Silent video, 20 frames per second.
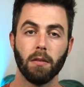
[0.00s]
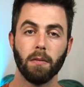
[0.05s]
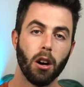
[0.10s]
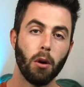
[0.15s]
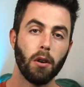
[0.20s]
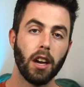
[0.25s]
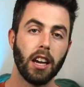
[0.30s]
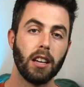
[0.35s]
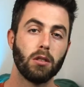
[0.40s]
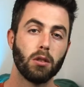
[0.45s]

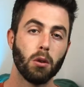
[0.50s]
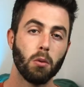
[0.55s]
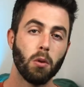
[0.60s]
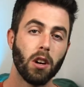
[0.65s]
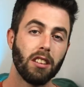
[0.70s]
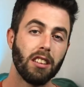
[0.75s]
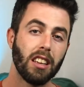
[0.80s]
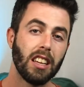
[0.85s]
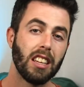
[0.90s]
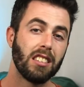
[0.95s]
Okay, so
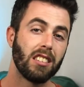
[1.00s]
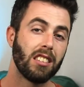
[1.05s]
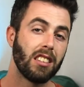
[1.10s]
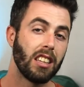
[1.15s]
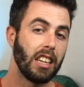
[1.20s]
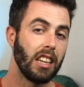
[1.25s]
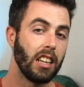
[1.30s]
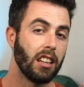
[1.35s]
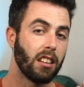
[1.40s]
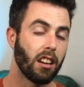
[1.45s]
what is
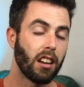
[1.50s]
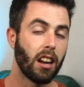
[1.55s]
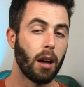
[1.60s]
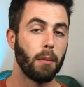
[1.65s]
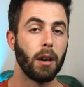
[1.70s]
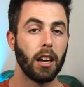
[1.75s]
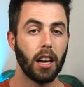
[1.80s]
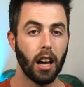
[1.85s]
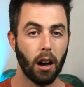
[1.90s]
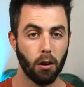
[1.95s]
the
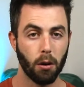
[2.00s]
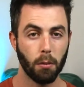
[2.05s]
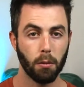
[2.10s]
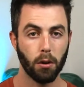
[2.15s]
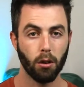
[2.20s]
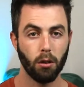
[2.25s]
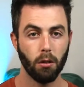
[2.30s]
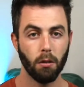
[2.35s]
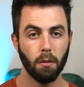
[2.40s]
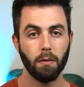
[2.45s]
dynamic Harop
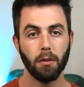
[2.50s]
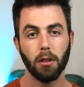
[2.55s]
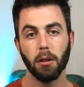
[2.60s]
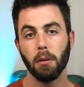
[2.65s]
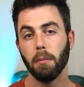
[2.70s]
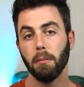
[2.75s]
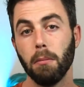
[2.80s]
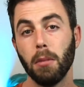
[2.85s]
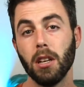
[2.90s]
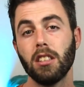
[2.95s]
curl?
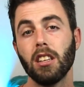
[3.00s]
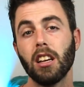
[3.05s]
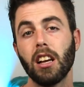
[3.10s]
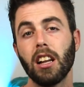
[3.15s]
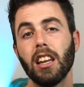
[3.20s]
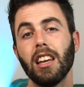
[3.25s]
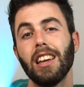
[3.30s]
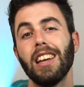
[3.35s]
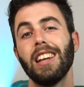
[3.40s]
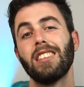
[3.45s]

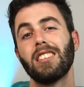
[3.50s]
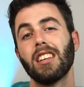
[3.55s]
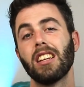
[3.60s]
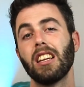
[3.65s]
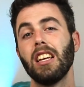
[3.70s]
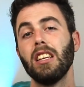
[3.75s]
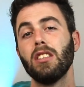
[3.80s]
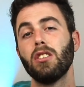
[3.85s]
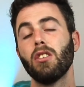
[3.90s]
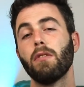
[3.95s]
Basically, it's an
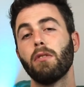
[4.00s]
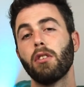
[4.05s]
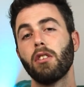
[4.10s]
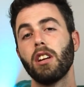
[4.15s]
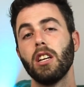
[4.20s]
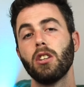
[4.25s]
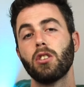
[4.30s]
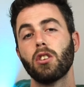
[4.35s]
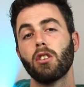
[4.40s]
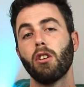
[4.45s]
easier
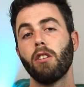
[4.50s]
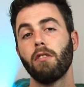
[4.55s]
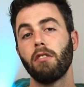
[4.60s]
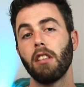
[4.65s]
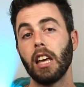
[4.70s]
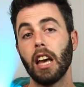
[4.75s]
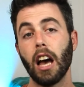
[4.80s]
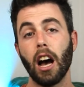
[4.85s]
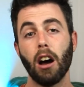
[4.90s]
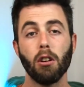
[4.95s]
variation of
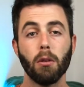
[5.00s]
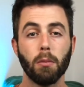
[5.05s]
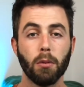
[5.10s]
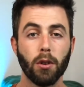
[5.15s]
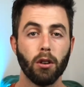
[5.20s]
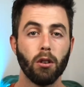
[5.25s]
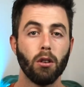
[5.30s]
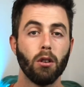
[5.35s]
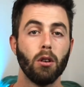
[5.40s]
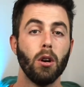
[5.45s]
the Harop
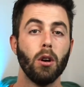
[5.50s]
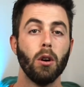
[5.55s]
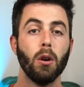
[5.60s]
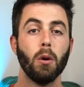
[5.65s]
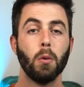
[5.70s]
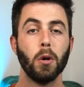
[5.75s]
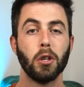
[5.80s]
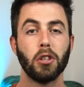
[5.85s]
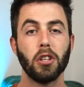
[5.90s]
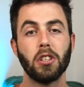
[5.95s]
curl,
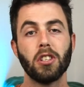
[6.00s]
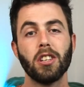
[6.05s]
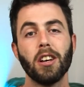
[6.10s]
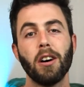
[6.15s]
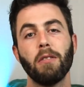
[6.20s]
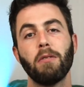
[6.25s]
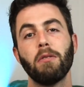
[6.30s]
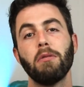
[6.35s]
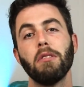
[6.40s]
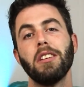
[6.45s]
which
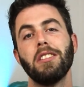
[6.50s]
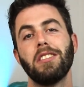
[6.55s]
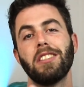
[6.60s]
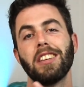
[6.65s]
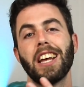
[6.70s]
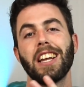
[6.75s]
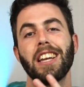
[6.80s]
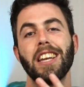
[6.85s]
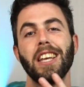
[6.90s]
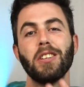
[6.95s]
itself is
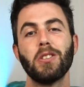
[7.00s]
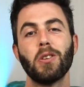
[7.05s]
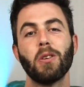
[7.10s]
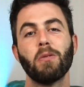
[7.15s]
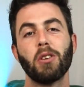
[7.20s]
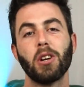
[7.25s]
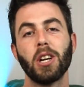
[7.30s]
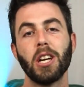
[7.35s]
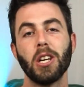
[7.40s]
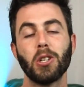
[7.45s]
an easier
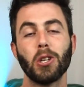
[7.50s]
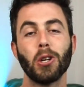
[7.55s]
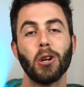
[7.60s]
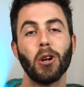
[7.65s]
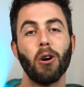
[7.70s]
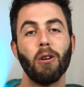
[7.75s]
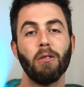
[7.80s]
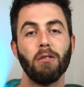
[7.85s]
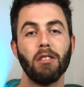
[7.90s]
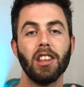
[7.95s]
variation
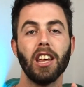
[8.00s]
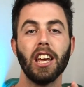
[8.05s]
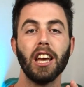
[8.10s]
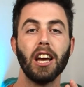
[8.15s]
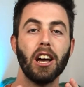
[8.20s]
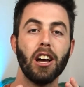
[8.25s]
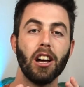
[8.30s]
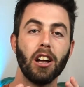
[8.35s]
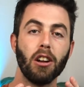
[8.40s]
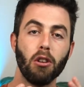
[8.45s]
of the
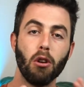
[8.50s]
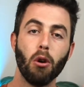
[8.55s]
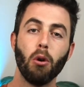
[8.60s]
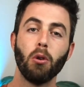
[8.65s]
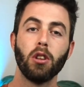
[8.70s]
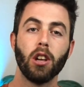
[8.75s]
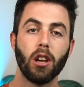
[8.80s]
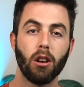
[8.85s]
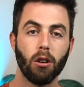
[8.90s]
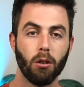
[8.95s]

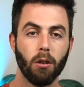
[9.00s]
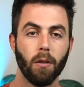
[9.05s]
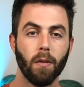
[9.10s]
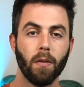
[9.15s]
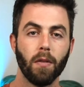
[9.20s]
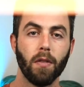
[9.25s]
Nordic curl.